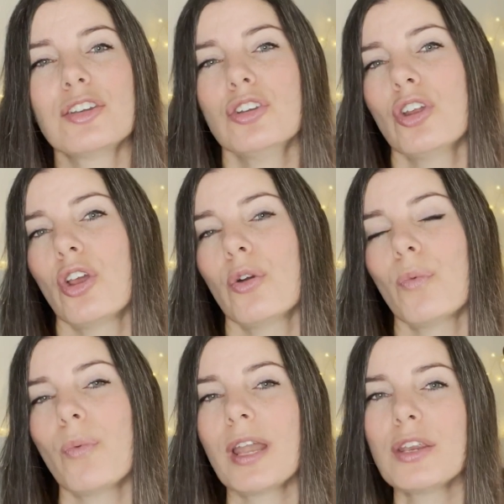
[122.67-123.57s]
you know,
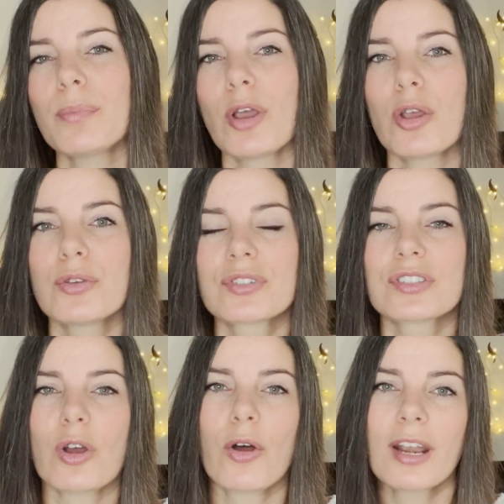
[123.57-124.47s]
when you post
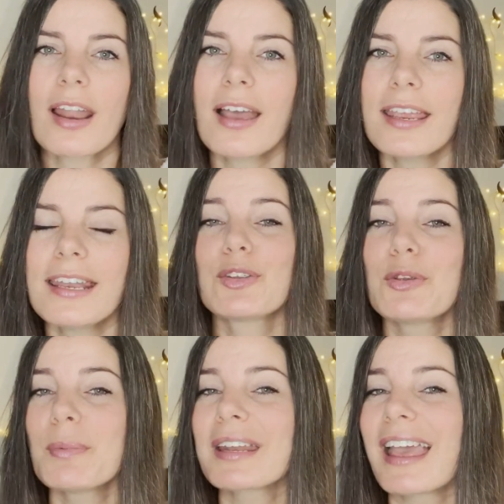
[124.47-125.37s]
online,
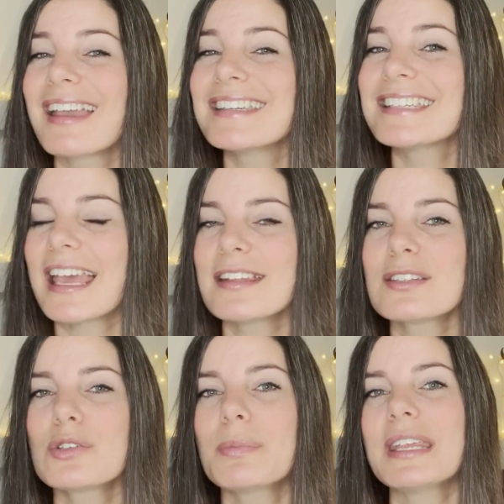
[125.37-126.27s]
humankind tends
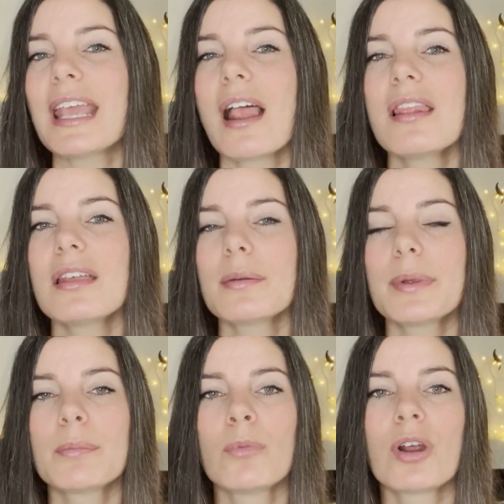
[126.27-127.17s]
to be a little
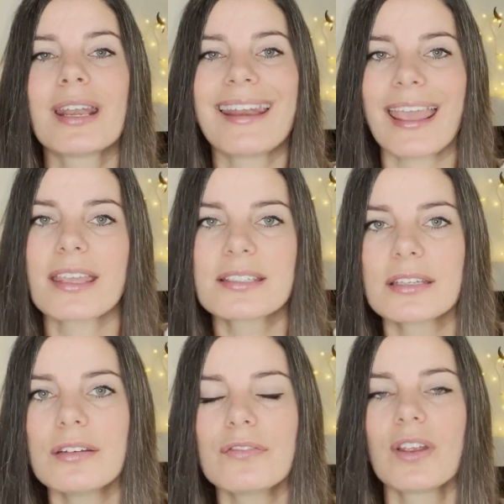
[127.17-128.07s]
bit more
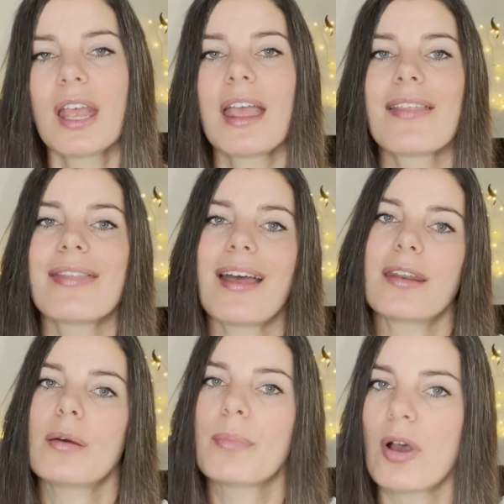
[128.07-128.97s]
negative
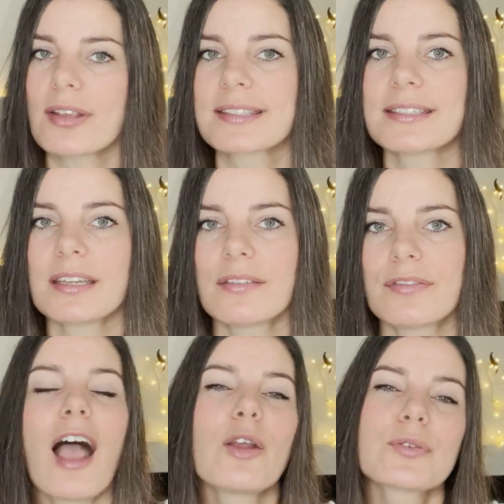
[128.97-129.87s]
than positive.
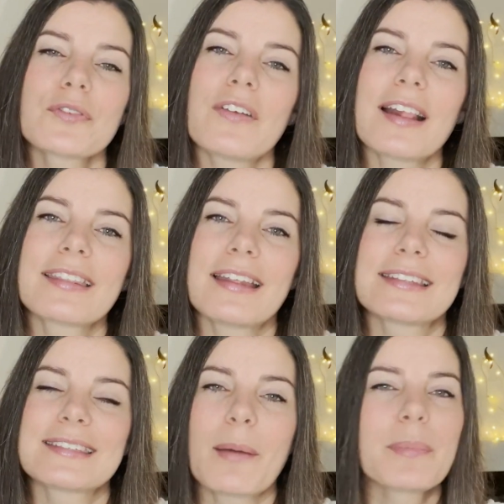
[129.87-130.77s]
I also felt that
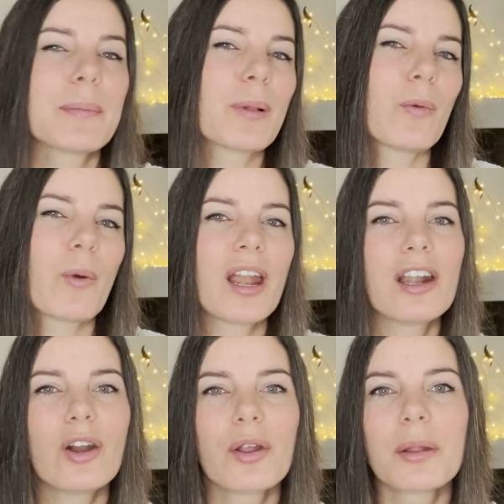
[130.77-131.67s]
some people
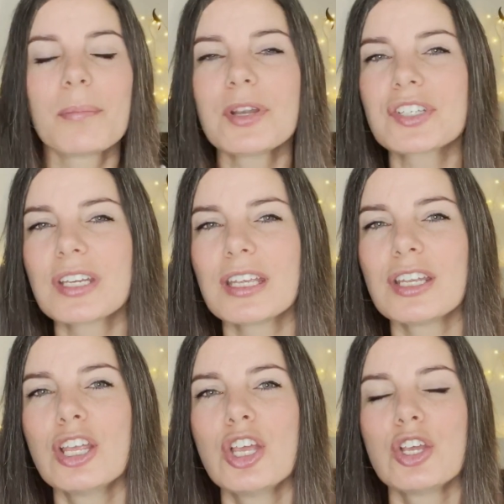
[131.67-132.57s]
were on a
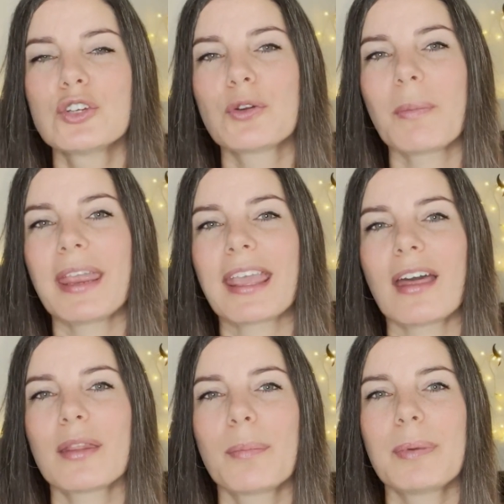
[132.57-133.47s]
mission to make
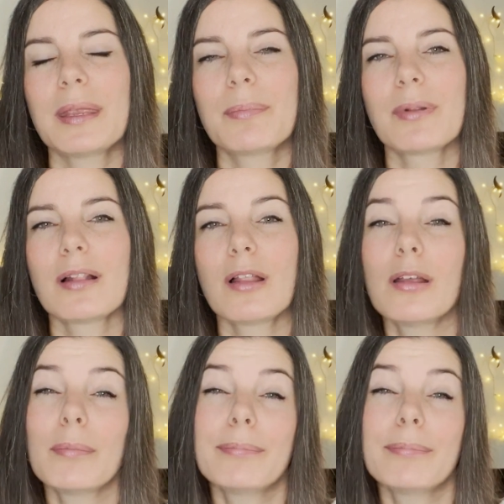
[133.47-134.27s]
other people,